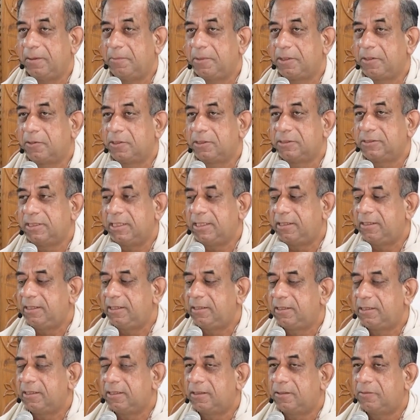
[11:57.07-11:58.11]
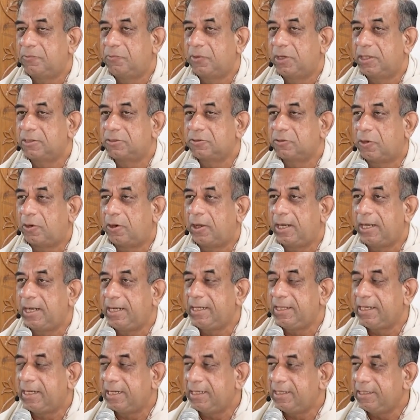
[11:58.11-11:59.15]
Because that term was
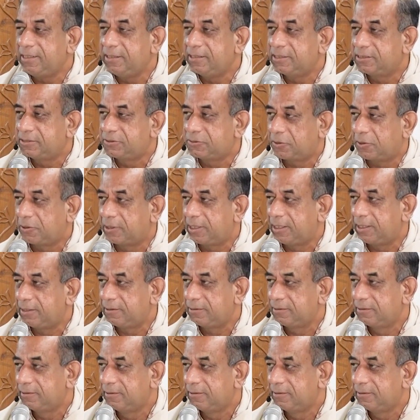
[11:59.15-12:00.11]
already getting distorted.